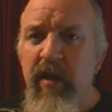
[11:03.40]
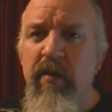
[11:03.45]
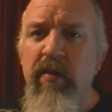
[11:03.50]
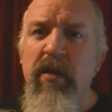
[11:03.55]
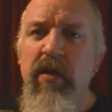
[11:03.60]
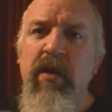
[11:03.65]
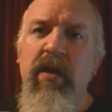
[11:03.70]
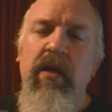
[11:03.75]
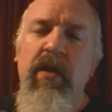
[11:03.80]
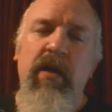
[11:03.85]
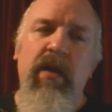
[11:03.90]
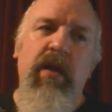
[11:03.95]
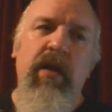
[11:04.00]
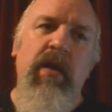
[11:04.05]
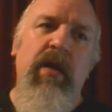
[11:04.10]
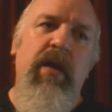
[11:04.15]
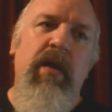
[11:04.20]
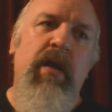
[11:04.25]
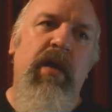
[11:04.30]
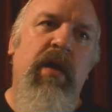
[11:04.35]
know.
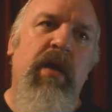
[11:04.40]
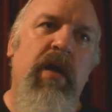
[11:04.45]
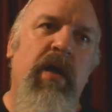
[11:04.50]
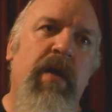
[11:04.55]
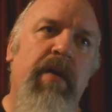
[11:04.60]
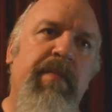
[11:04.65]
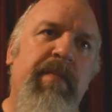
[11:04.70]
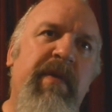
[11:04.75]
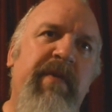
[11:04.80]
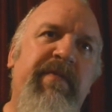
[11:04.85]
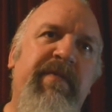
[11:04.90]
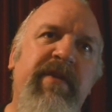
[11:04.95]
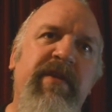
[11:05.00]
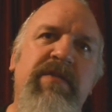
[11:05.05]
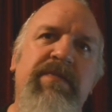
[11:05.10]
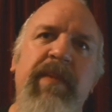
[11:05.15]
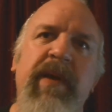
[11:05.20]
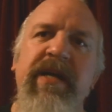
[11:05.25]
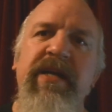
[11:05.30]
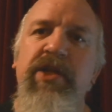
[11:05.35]
Um, if
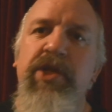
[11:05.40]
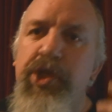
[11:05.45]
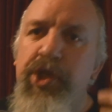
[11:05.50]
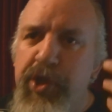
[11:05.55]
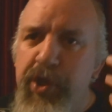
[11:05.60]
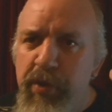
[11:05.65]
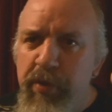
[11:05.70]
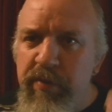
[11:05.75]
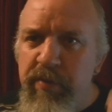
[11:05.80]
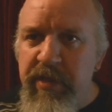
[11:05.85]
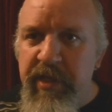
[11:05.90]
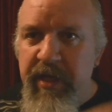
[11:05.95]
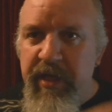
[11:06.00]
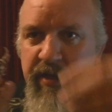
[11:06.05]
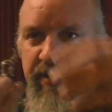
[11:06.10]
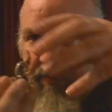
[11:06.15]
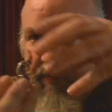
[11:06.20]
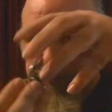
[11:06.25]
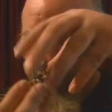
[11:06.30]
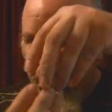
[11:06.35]
it's made
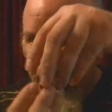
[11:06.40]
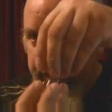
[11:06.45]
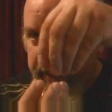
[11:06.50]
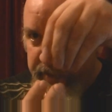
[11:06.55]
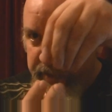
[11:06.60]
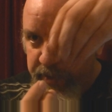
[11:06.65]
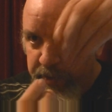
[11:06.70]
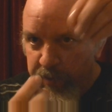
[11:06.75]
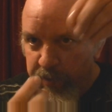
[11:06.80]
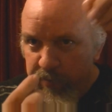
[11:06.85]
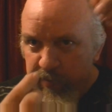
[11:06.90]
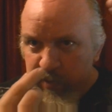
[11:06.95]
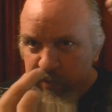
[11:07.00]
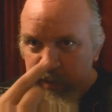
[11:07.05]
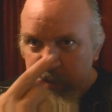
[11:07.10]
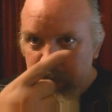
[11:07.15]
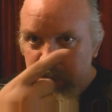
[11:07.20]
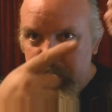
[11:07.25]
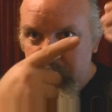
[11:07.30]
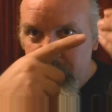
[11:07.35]
using, made
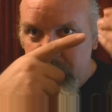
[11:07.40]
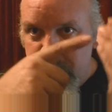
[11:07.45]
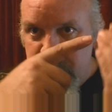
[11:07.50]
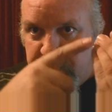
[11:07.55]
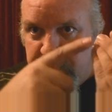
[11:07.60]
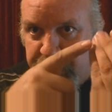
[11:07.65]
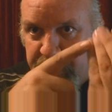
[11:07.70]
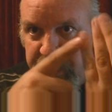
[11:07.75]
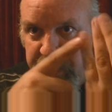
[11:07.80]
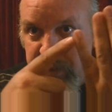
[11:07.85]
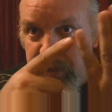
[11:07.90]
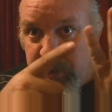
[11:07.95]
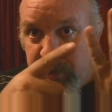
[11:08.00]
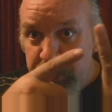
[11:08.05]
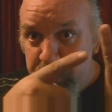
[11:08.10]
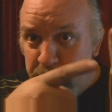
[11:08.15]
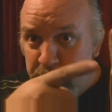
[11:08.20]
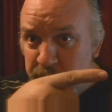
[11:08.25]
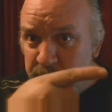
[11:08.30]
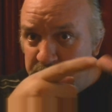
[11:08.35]
using, it's made
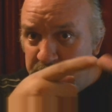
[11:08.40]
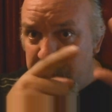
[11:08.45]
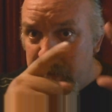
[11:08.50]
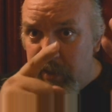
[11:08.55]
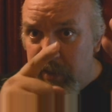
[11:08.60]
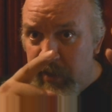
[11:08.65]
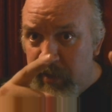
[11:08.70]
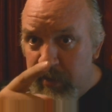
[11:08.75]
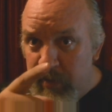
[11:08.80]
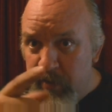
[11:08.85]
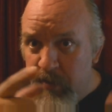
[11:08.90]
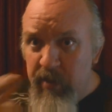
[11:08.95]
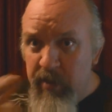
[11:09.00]
using,